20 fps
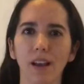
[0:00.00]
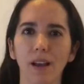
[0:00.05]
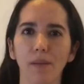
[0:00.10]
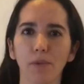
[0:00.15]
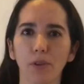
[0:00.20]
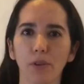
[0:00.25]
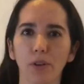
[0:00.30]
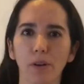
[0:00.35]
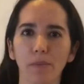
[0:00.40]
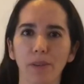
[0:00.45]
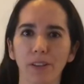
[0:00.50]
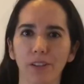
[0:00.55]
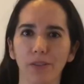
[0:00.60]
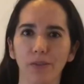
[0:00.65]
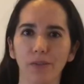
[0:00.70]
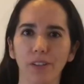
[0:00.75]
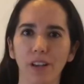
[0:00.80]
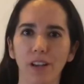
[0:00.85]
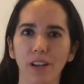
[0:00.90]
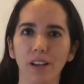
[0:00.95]
I'm Laura
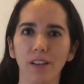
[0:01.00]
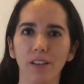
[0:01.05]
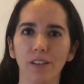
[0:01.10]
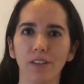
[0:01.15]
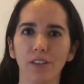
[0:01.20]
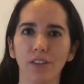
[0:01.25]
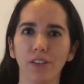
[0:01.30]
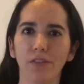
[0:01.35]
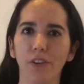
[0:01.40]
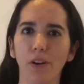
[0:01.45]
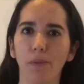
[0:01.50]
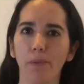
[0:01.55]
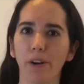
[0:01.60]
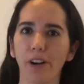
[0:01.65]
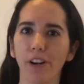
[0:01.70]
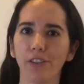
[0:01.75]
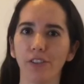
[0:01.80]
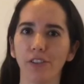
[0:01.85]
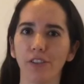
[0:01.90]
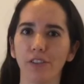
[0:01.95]
Mendoza, Chief
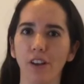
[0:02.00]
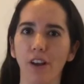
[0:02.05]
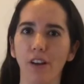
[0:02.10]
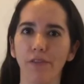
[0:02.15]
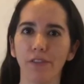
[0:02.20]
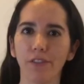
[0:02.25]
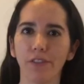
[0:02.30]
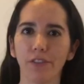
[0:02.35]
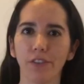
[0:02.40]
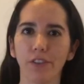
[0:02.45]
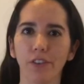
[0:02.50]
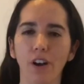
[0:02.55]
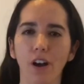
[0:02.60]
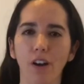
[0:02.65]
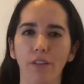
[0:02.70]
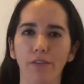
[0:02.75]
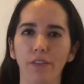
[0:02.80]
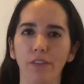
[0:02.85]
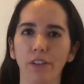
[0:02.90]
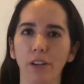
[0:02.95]
Operations Officer
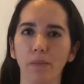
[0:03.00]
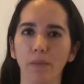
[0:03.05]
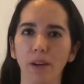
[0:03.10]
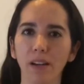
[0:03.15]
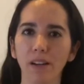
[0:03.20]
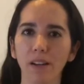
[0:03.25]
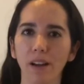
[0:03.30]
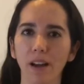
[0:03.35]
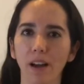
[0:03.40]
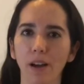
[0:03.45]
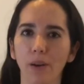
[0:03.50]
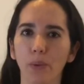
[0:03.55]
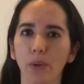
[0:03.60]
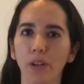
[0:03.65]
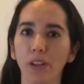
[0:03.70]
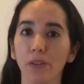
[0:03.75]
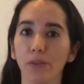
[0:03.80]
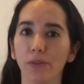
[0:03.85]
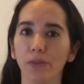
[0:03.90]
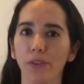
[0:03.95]
of Unima, and we
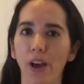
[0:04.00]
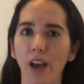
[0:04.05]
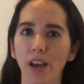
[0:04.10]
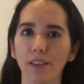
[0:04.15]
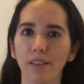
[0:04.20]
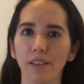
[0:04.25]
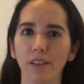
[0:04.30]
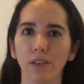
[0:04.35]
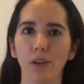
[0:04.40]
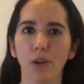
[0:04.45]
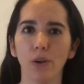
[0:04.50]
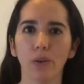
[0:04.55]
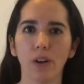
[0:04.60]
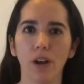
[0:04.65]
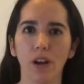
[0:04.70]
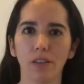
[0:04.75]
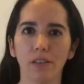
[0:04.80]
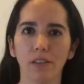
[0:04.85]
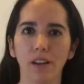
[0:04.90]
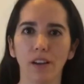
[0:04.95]
do fast and
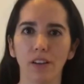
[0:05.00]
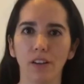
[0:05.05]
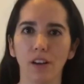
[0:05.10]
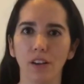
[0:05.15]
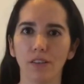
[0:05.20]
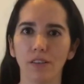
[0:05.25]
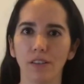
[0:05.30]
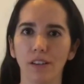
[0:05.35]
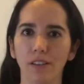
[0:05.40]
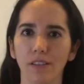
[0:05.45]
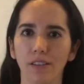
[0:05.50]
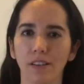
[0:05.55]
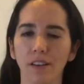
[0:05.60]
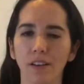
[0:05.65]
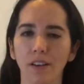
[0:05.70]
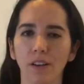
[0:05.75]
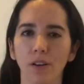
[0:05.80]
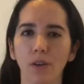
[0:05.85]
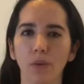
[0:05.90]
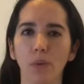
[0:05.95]
low-cost diagnostics.
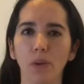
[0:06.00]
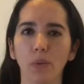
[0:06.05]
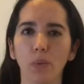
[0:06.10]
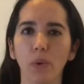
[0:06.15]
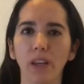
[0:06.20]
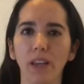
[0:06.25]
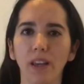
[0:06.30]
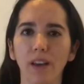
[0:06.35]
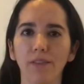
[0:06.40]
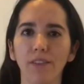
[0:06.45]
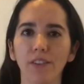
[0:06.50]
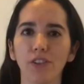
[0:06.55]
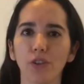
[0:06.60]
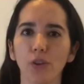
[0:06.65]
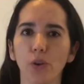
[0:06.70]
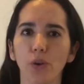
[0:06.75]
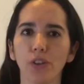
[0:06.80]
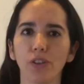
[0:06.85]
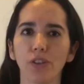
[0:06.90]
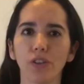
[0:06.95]
What we have
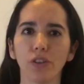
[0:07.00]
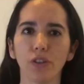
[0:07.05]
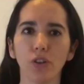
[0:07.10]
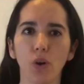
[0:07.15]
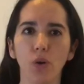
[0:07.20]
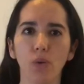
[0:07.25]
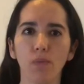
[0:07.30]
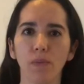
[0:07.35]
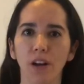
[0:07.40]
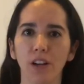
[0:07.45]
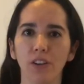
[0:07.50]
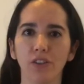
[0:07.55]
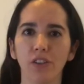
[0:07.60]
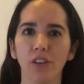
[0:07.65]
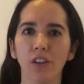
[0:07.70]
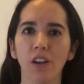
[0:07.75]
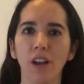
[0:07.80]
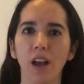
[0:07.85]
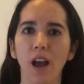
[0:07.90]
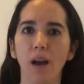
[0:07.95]
enjoyed so much
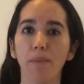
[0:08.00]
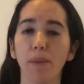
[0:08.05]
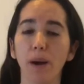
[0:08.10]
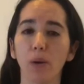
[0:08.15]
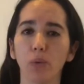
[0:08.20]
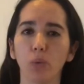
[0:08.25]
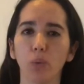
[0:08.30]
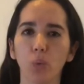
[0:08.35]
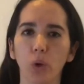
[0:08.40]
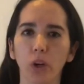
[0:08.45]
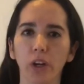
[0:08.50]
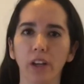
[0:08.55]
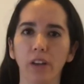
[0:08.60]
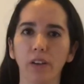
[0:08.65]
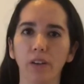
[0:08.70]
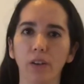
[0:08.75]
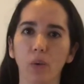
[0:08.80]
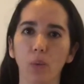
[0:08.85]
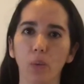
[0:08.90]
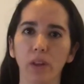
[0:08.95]
about
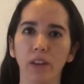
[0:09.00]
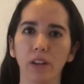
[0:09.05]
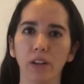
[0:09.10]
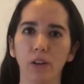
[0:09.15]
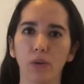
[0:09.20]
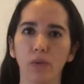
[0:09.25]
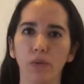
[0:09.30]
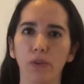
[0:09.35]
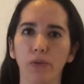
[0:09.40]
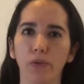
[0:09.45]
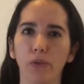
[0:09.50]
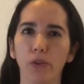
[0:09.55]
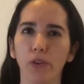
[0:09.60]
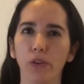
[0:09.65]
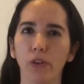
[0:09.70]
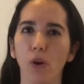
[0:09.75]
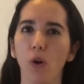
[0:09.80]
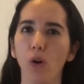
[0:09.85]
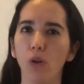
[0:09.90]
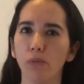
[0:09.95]
working with Innouvo
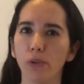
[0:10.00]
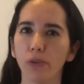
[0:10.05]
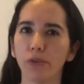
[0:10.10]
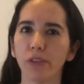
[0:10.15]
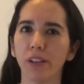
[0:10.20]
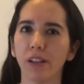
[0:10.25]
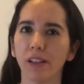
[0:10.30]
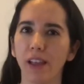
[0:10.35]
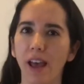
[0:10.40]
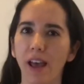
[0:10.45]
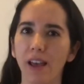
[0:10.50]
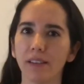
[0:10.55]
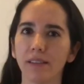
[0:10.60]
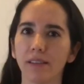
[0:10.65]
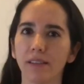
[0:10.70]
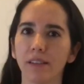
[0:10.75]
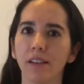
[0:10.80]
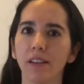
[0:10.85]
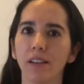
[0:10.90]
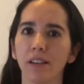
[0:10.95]
for almost the
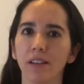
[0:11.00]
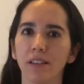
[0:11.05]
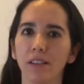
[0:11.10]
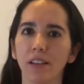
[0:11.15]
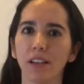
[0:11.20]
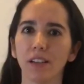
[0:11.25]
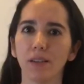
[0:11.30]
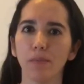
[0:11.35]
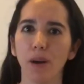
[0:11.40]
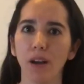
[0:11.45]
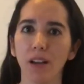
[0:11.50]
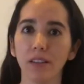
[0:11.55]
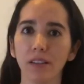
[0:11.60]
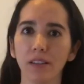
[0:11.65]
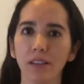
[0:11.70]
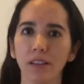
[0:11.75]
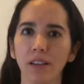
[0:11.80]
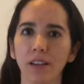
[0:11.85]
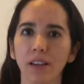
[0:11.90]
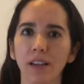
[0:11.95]
last six months